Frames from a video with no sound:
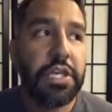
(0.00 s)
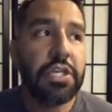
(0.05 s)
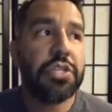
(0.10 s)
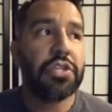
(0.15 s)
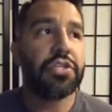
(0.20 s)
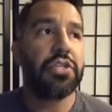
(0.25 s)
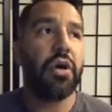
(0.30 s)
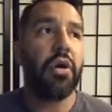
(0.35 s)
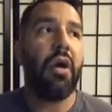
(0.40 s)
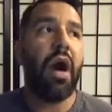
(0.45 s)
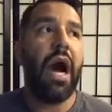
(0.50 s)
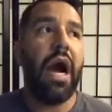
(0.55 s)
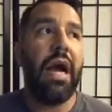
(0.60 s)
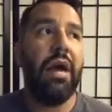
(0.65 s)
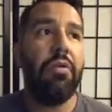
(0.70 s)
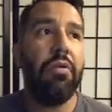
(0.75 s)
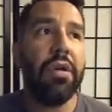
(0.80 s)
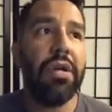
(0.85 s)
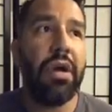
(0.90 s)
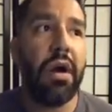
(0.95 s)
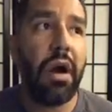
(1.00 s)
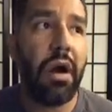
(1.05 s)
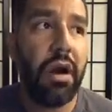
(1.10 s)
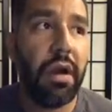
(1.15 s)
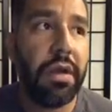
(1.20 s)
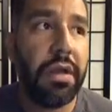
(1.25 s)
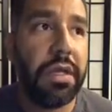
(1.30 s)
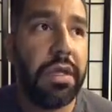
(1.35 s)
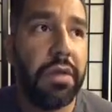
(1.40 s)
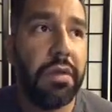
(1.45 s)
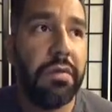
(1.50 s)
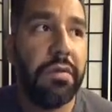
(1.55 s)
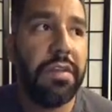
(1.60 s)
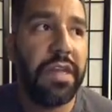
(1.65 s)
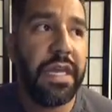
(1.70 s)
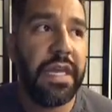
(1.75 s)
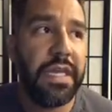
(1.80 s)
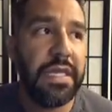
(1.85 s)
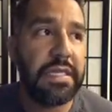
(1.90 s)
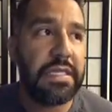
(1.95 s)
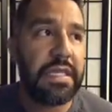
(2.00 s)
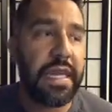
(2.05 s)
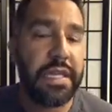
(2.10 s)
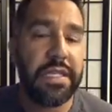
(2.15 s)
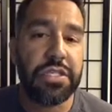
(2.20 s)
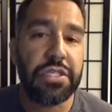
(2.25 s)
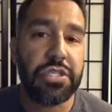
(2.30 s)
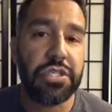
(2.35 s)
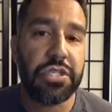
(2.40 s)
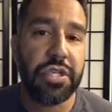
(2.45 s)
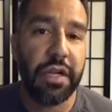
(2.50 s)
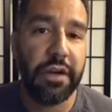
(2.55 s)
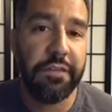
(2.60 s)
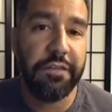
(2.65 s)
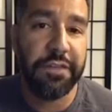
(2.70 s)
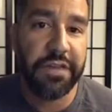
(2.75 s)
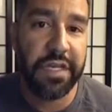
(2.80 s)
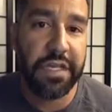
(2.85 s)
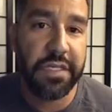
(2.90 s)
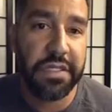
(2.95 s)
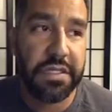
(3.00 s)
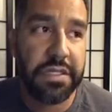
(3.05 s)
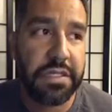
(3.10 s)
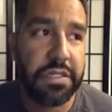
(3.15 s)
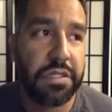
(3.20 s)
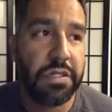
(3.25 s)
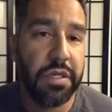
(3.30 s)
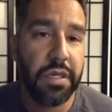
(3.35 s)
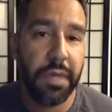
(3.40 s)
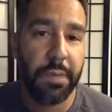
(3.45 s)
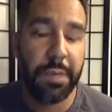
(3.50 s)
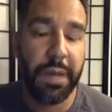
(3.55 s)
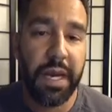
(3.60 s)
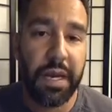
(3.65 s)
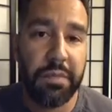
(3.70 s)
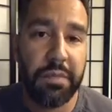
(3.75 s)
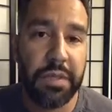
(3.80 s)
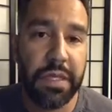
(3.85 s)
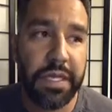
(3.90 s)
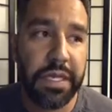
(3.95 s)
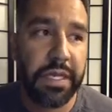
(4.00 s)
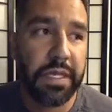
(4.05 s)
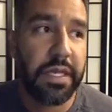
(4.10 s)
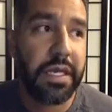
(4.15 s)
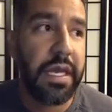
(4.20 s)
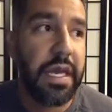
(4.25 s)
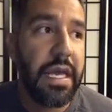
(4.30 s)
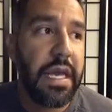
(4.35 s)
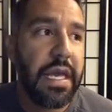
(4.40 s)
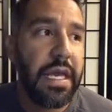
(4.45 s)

So I would argue that it's a service to the public,